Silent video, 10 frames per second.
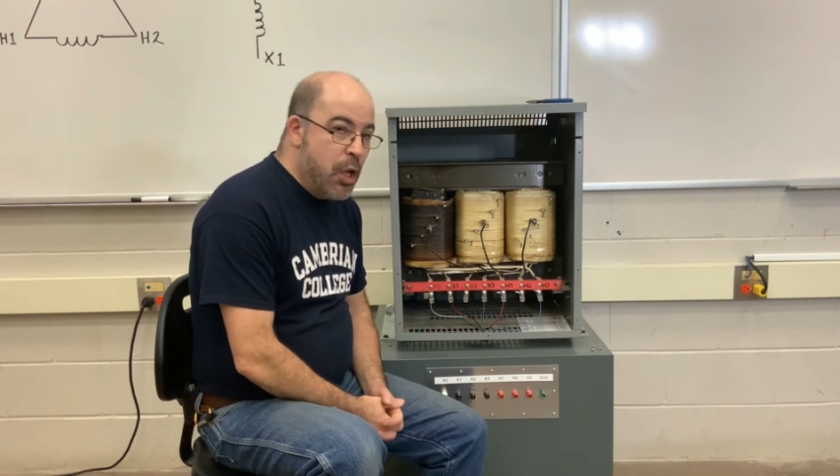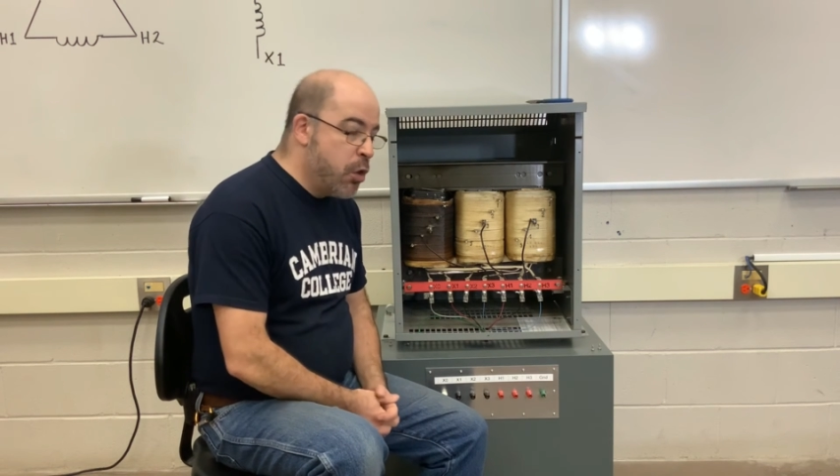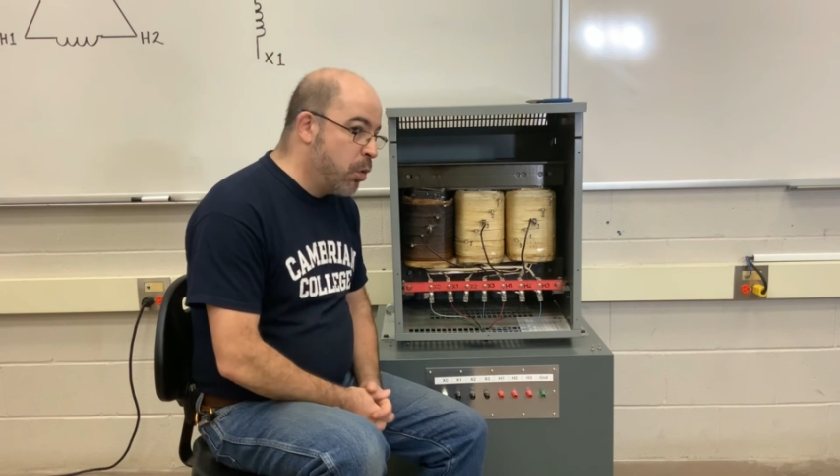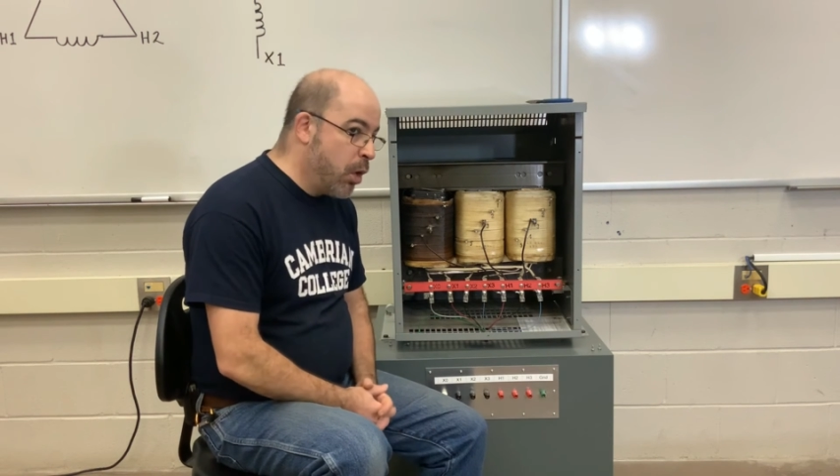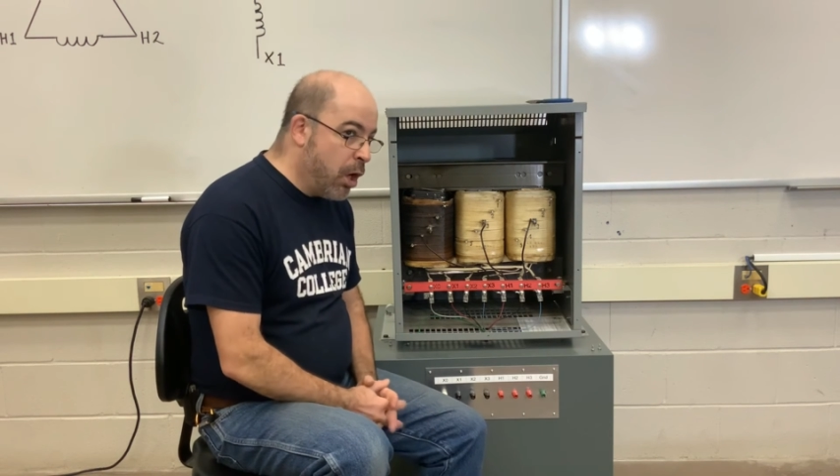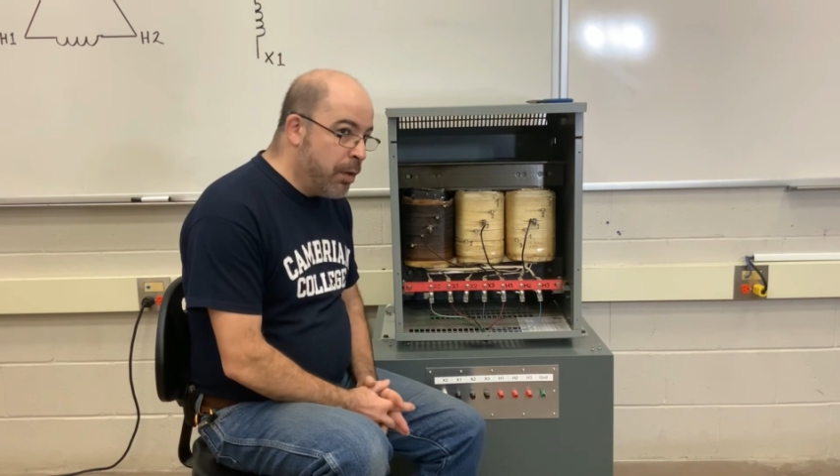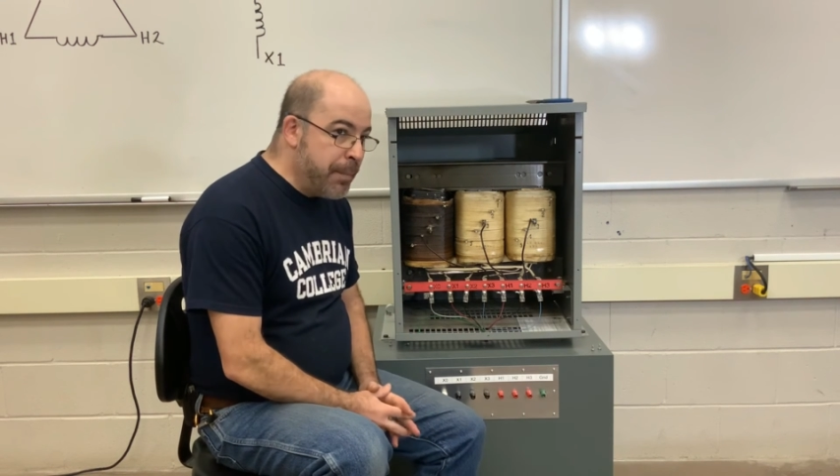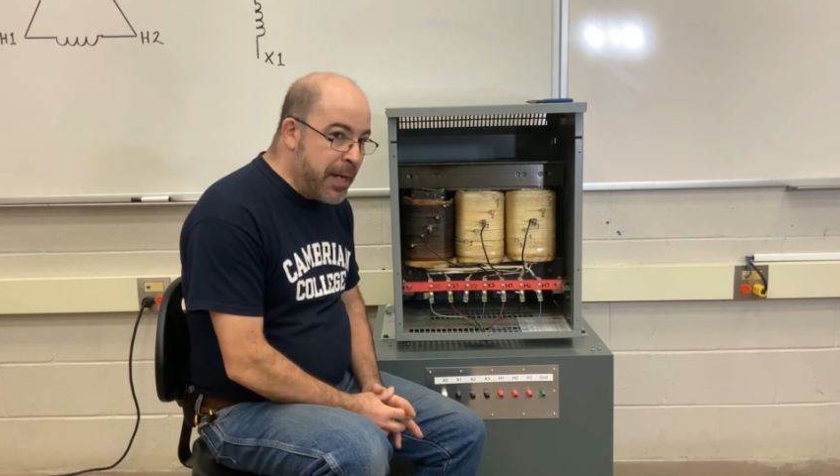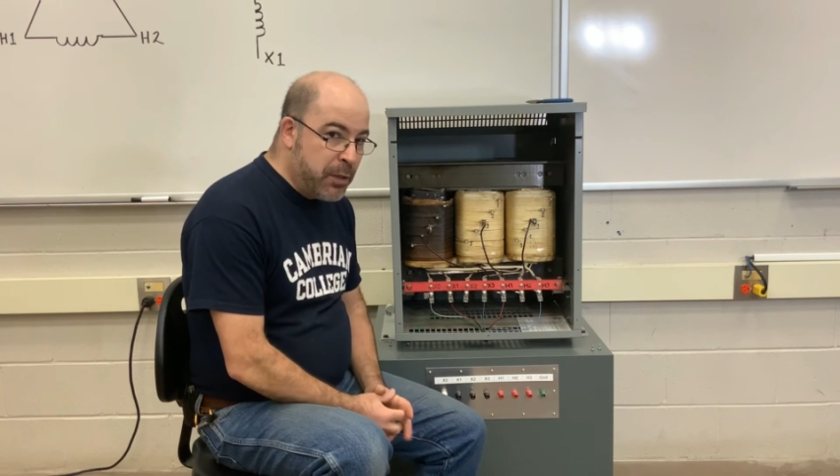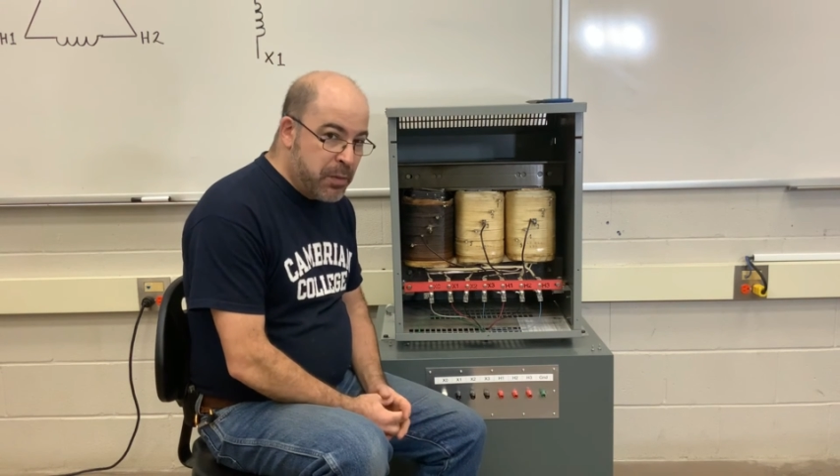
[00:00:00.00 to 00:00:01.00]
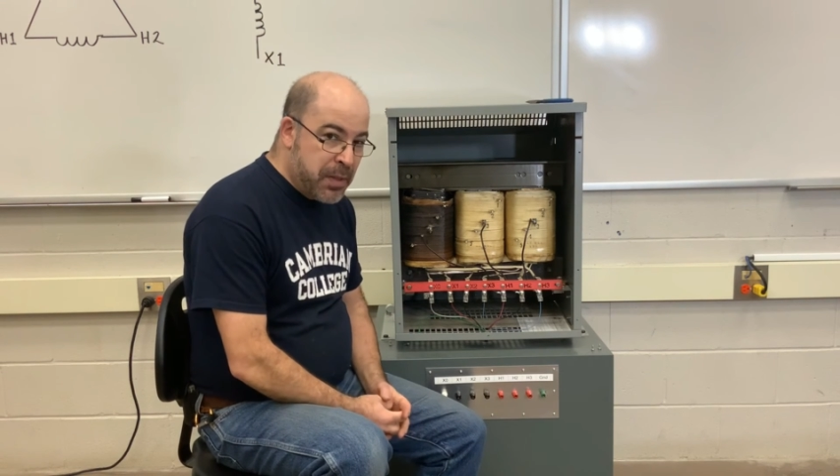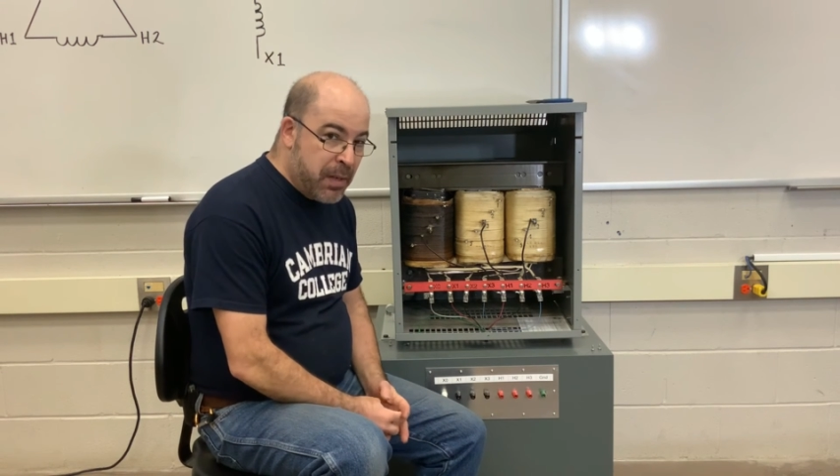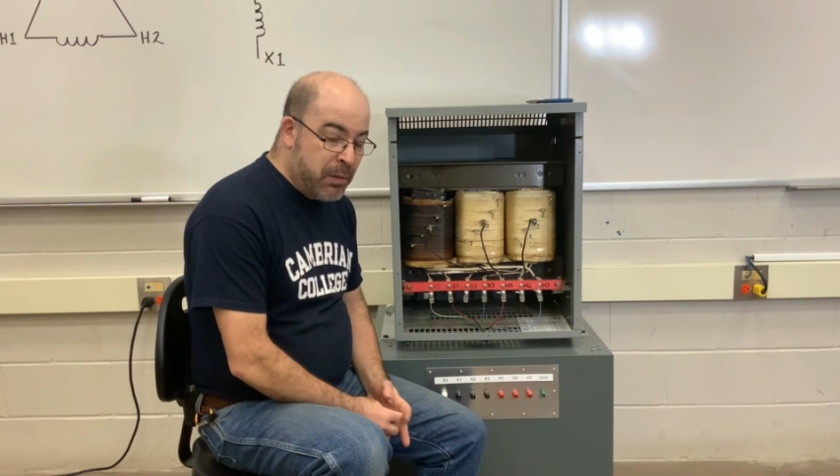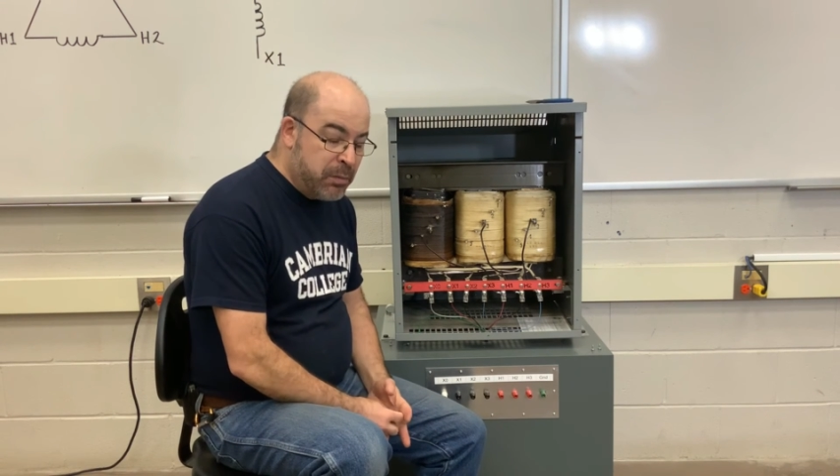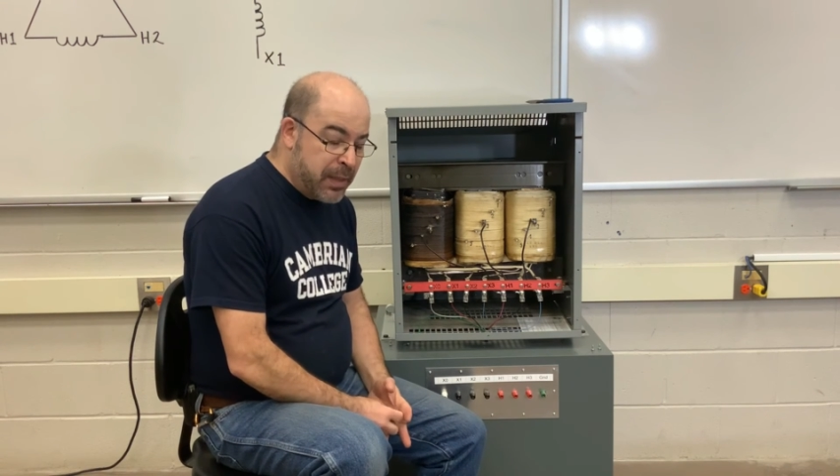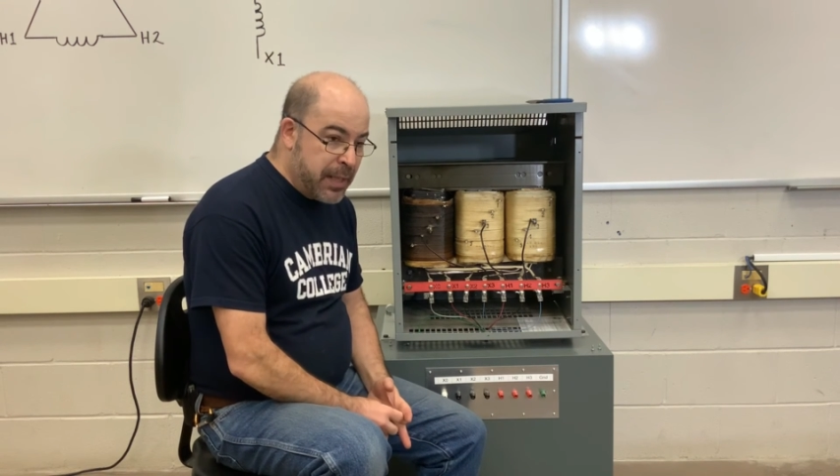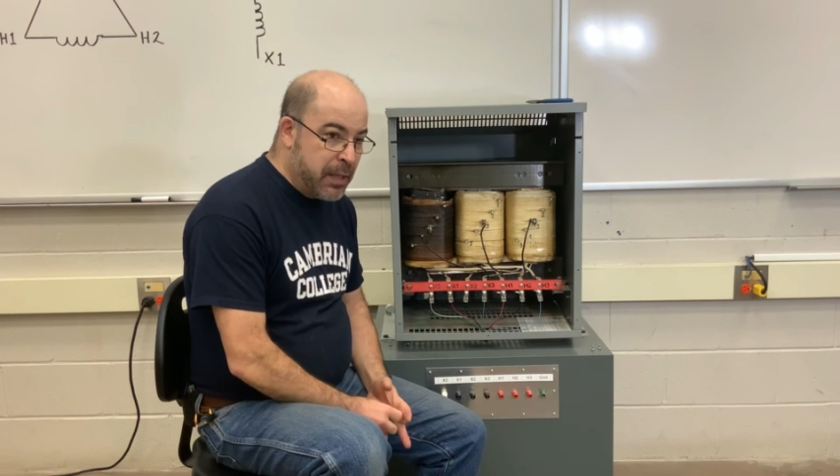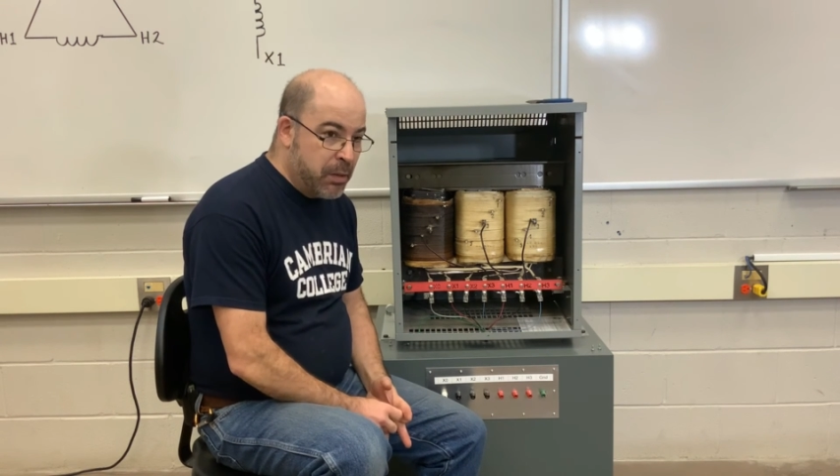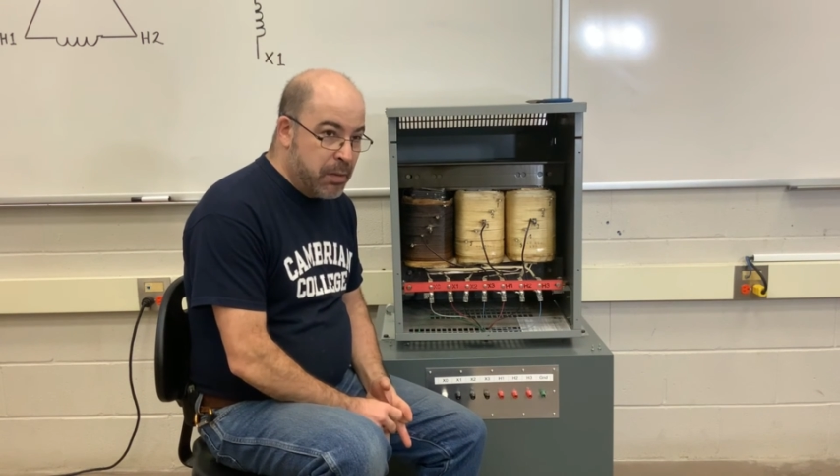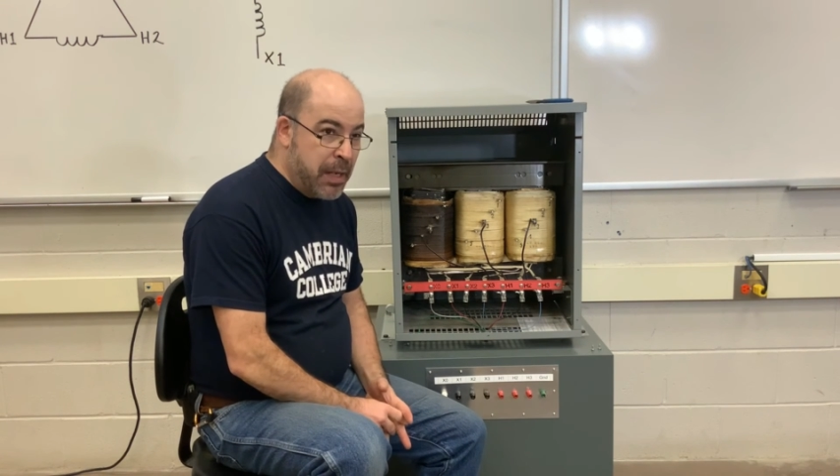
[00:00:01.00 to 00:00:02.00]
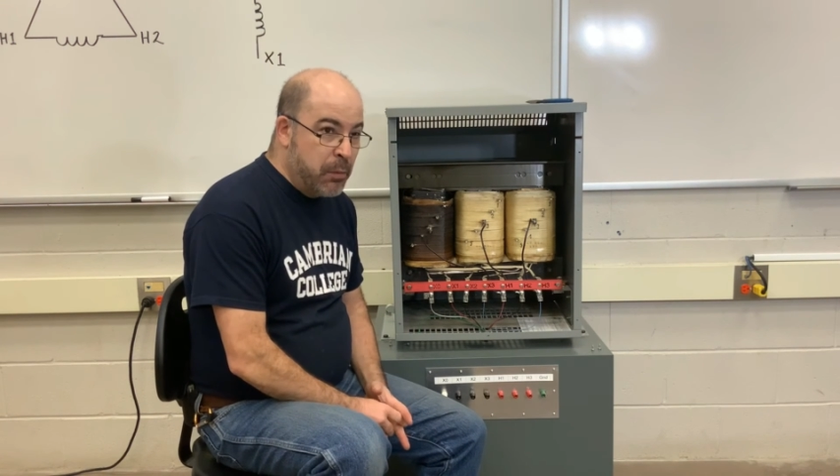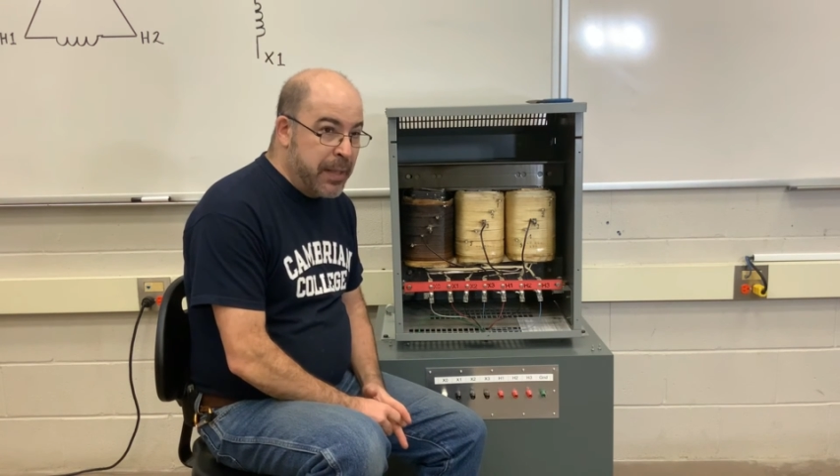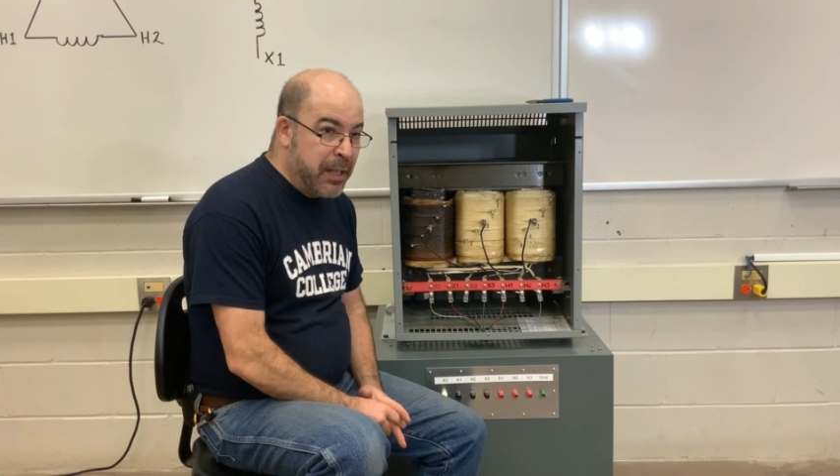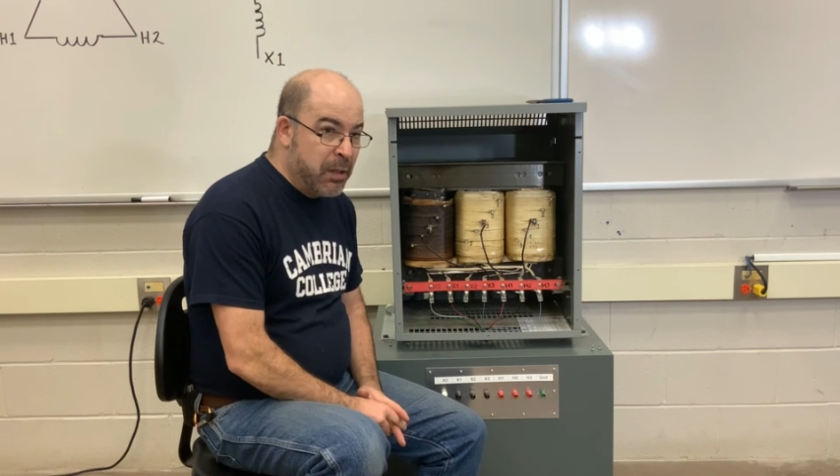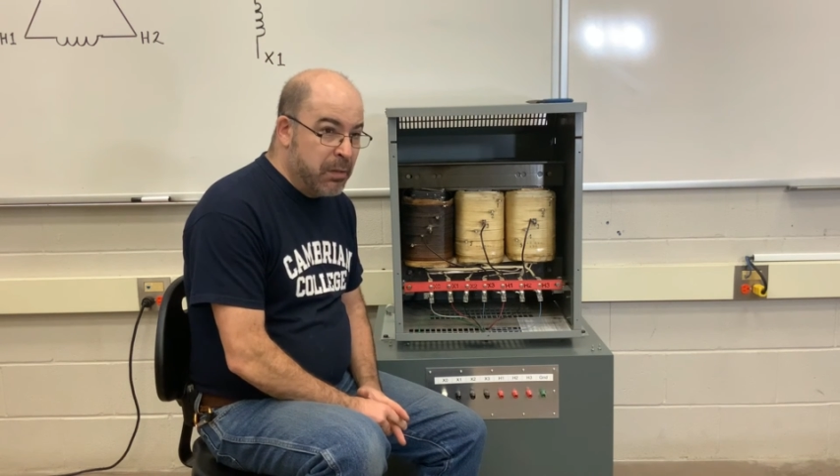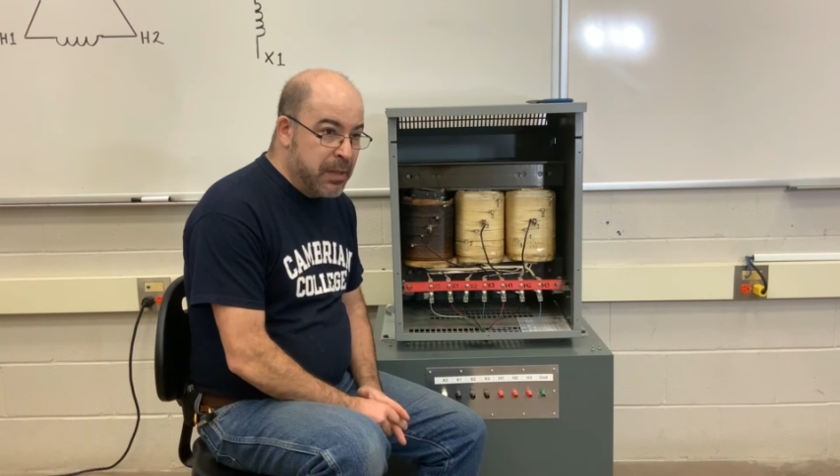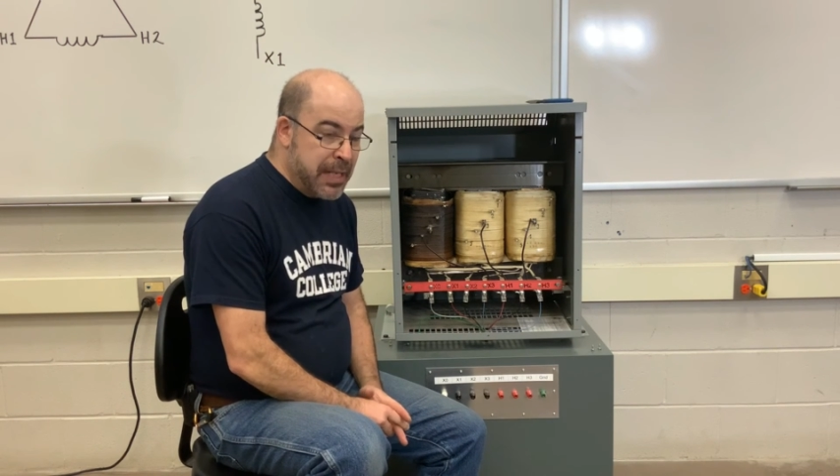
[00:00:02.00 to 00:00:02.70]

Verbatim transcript: There are measures out there that we can